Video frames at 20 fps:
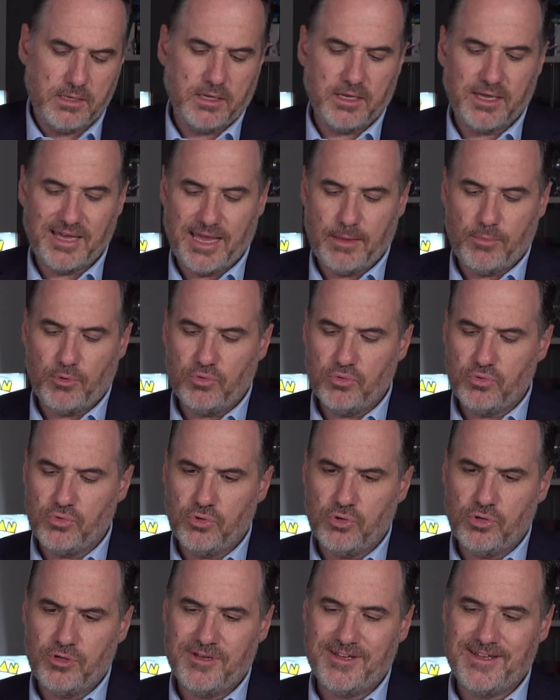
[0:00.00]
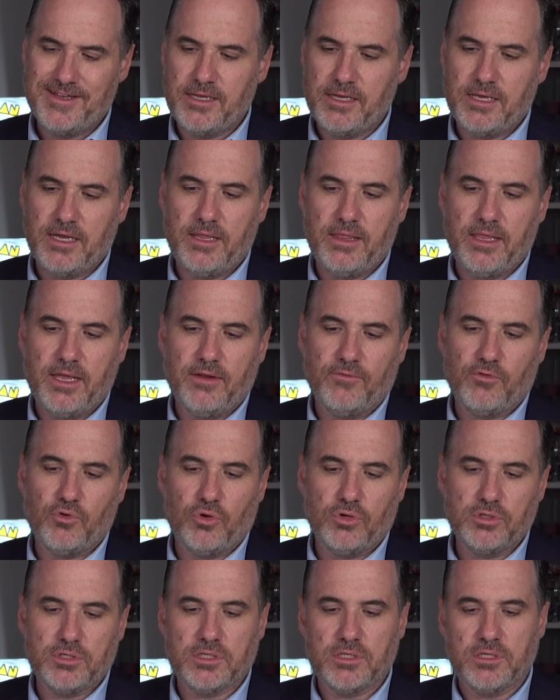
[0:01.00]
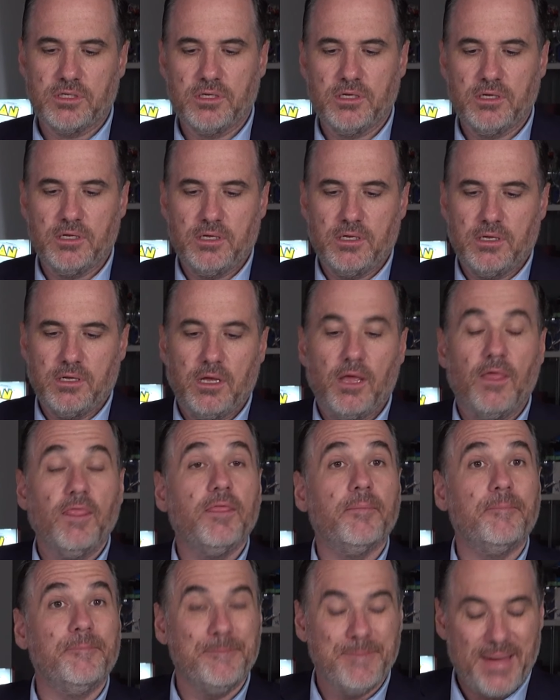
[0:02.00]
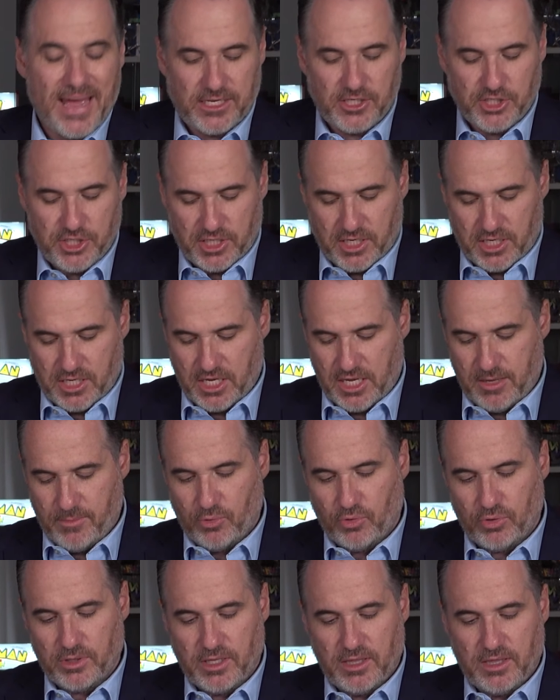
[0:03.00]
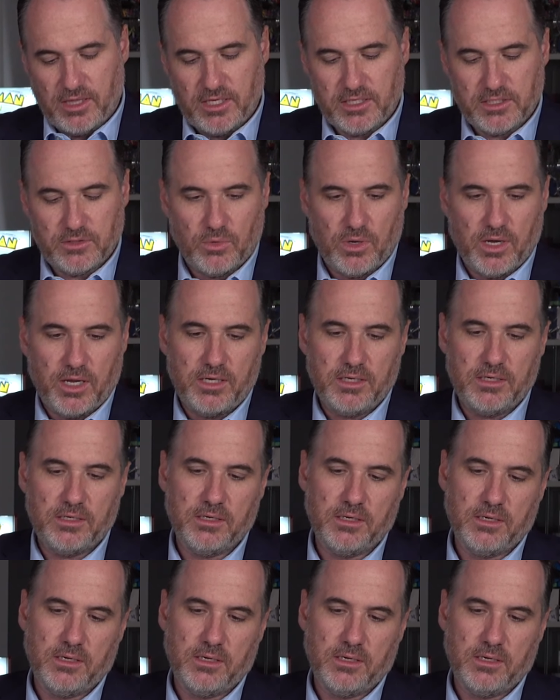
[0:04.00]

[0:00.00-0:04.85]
cable, and then of course Magic keyboard, and this one